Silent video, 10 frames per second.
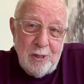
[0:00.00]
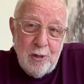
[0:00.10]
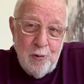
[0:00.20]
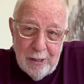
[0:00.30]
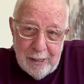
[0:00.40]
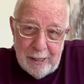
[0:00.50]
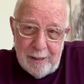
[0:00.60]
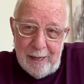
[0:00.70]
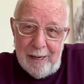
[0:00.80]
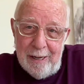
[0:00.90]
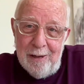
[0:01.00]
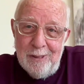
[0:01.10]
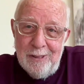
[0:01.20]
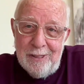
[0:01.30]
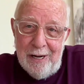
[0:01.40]
was a quirky thing
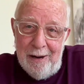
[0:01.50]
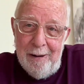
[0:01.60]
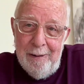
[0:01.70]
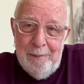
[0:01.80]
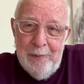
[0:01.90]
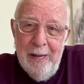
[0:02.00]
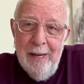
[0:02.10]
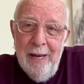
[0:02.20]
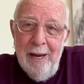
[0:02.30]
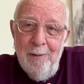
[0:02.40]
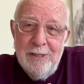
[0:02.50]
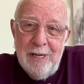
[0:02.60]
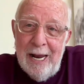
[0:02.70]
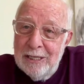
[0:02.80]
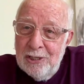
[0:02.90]
that was done. It
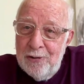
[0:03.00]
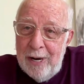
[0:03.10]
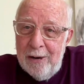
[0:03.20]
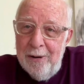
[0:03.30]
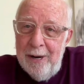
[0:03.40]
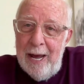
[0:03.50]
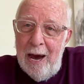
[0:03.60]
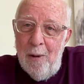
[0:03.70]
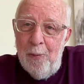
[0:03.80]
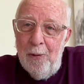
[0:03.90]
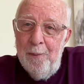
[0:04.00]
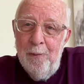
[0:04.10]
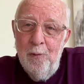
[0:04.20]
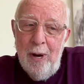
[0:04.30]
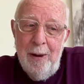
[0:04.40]
was the last track on an
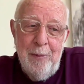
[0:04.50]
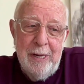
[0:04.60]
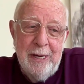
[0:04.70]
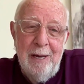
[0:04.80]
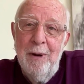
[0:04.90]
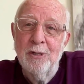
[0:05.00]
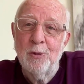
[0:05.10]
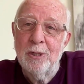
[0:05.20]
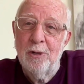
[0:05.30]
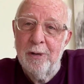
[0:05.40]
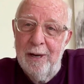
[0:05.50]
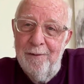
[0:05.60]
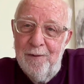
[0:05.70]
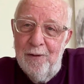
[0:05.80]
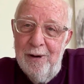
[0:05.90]
album where Mickey Most was
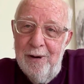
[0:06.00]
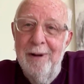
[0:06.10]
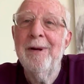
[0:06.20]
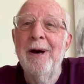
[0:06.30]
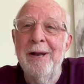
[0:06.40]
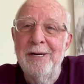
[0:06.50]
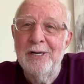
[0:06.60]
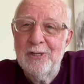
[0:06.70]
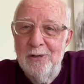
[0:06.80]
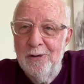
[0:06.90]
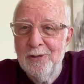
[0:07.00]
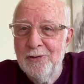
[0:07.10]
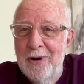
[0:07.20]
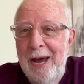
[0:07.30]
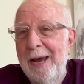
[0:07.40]
looking for a, an additional
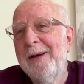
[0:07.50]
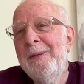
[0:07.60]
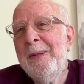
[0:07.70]
track.